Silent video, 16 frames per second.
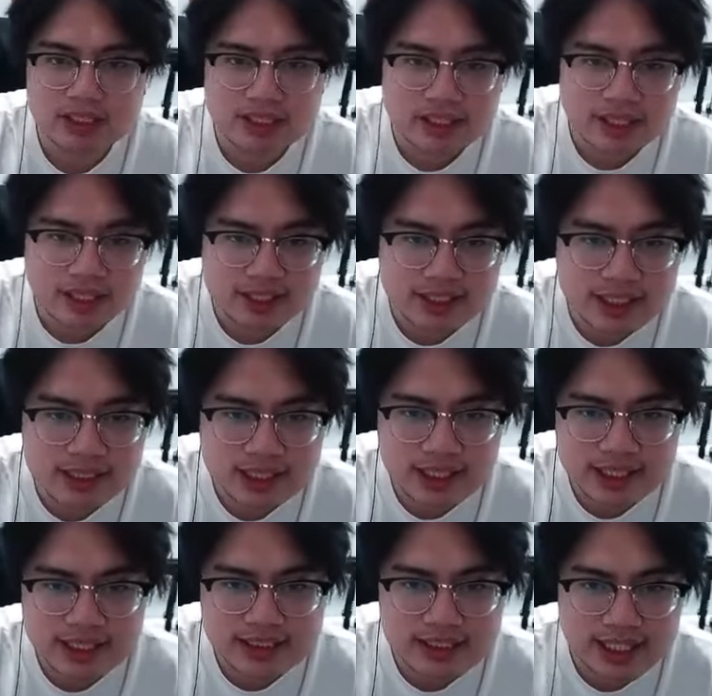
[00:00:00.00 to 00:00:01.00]
Kadita
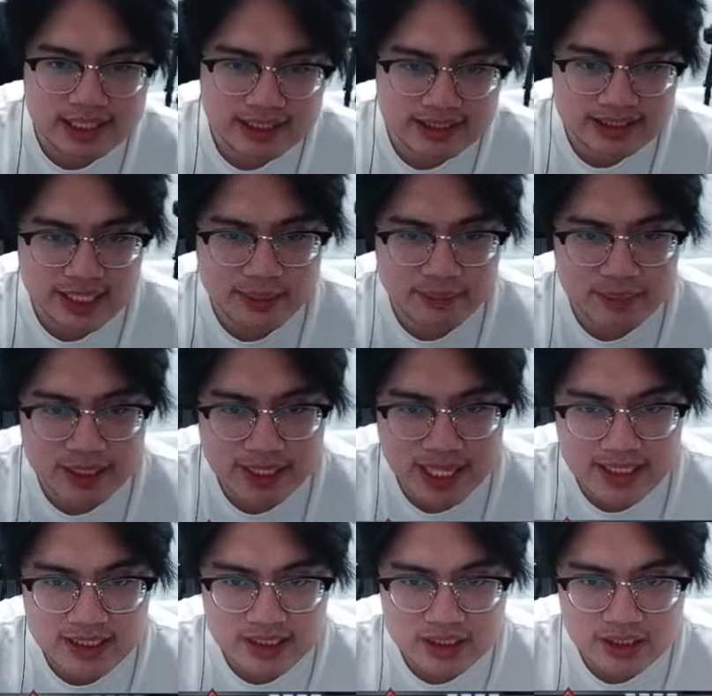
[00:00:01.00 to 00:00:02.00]
is like the same thing
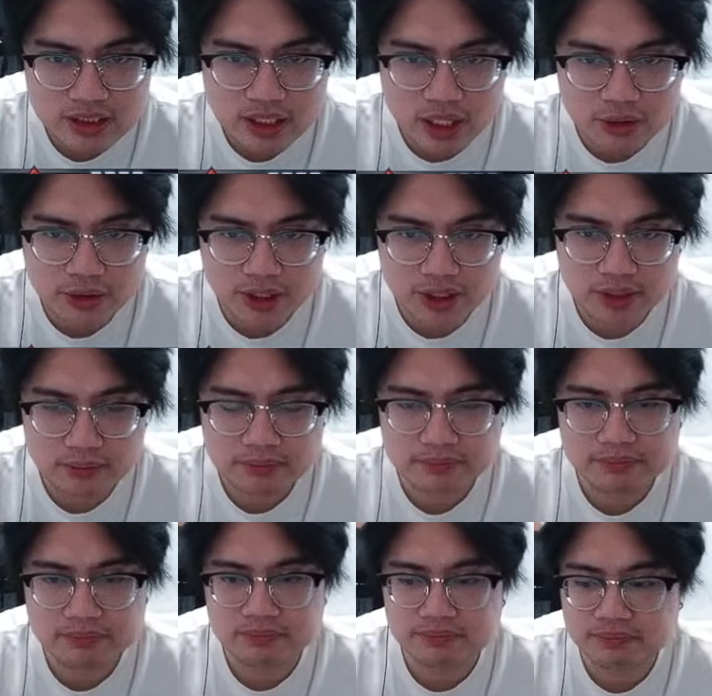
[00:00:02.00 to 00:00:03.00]
as Kagura,
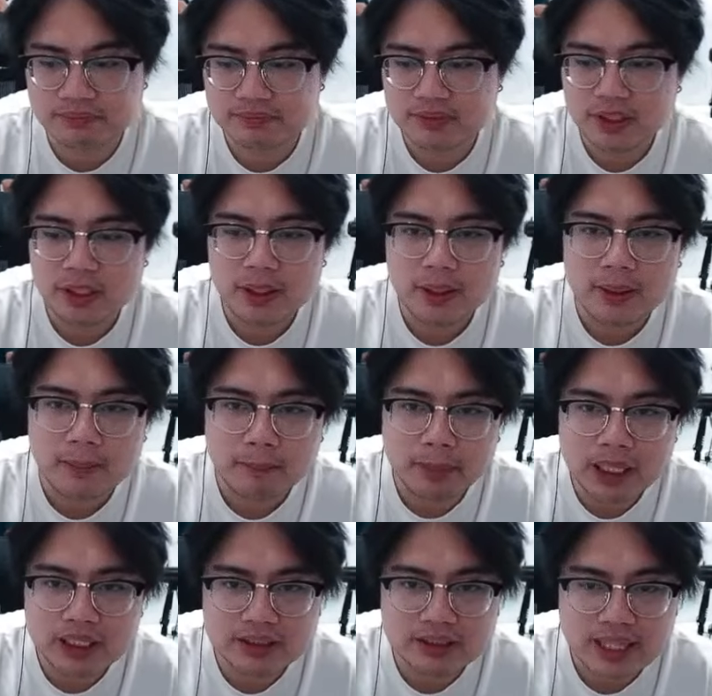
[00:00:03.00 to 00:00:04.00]

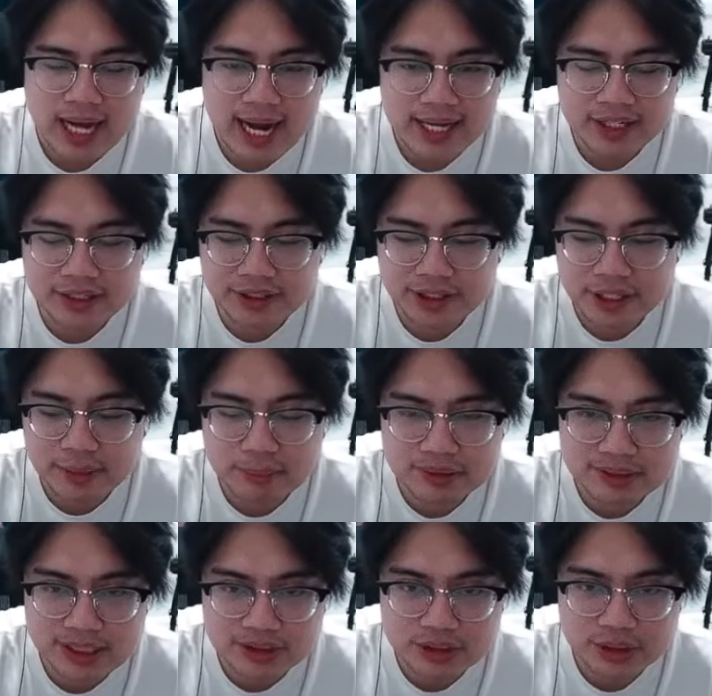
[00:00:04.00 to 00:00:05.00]
but higher kill
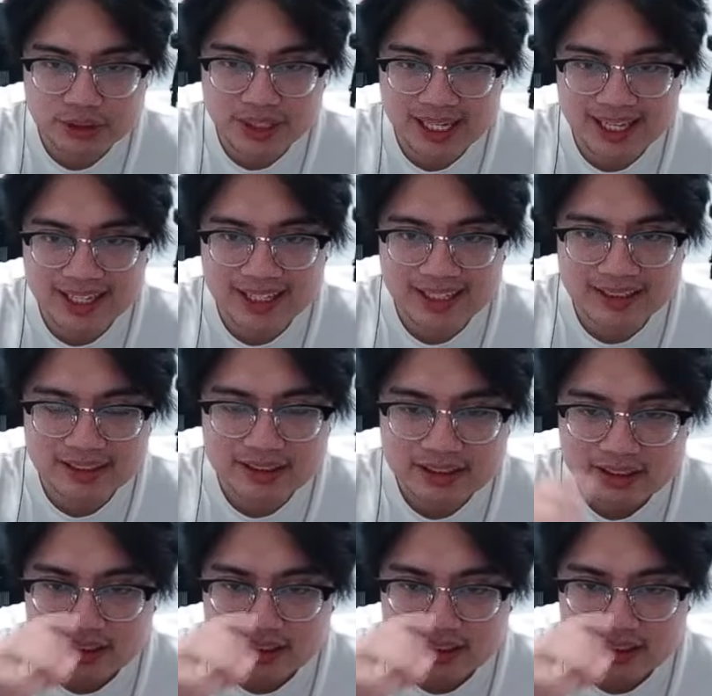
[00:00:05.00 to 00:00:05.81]
potential and